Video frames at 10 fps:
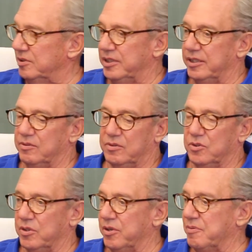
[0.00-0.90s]
Yeah.
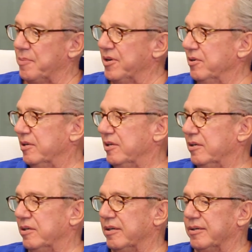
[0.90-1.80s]
Good. I mean,
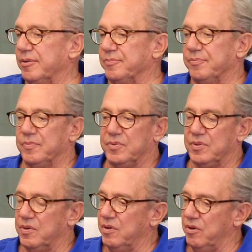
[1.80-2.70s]

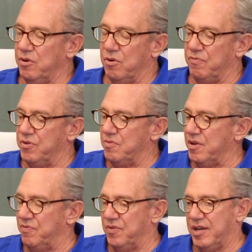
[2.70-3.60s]
no. If
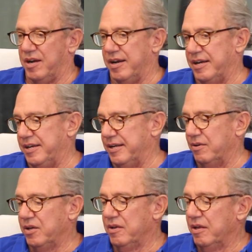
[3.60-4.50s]
you got an idea,
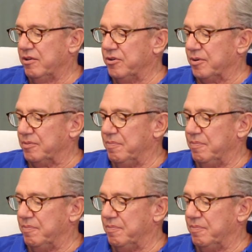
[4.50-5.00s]
you're